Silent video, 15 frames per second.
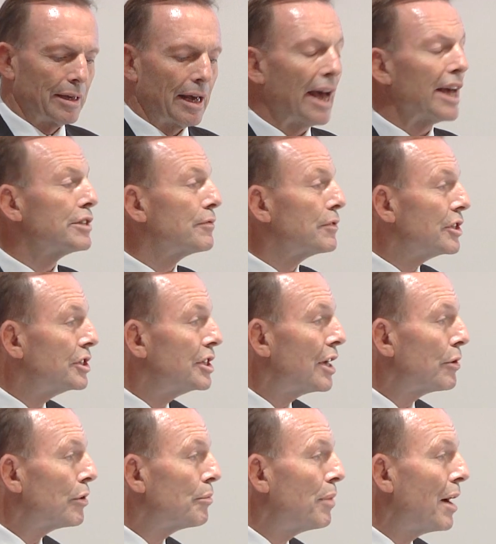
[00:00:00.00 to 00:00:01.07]
As for the
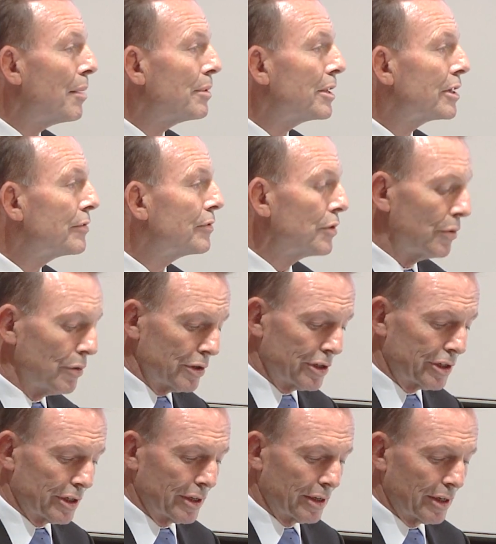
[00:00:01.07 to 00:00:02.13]
general public, of
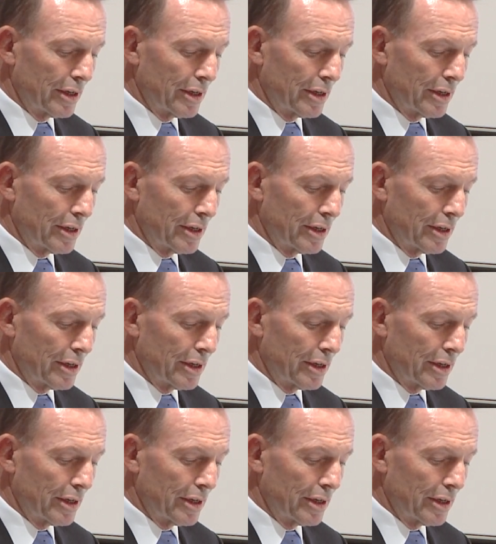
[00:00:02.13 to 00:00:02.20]
course,